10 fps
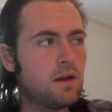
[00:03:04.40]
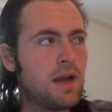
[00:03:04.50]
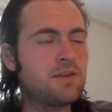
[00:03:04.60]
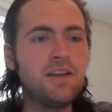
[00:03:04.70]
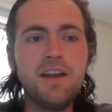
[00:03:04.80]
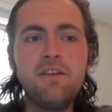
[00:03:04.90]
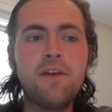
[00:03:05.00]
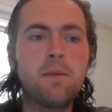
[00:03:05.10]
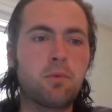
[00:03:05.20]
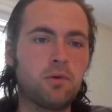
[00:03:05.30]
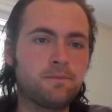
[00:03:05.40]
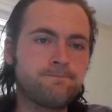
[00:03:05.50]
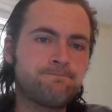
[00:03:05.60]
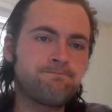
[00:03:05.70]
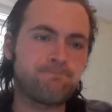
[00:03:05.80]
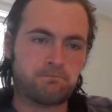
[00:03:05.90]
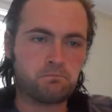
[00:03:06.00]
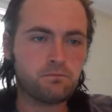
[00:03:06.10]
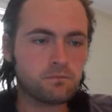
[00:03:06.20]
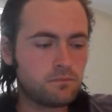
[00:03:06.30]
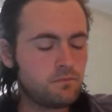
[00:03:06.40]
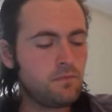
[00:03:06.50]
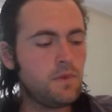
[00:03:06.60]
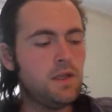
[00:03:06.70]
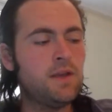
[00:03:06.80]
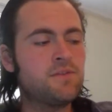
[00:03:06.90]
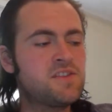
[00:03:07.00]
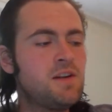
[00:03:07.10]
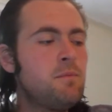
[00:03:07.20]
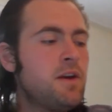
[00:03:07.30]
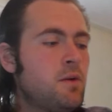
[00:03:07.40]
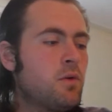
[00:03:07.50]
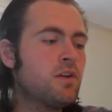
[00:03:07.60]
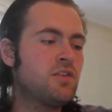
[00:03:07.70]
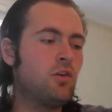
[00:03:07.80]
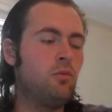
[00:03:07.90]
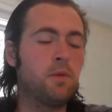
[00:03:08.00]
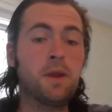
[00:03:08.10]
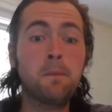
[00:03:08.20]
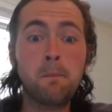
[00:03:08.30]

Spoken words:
at the end of April, if somebody would have told me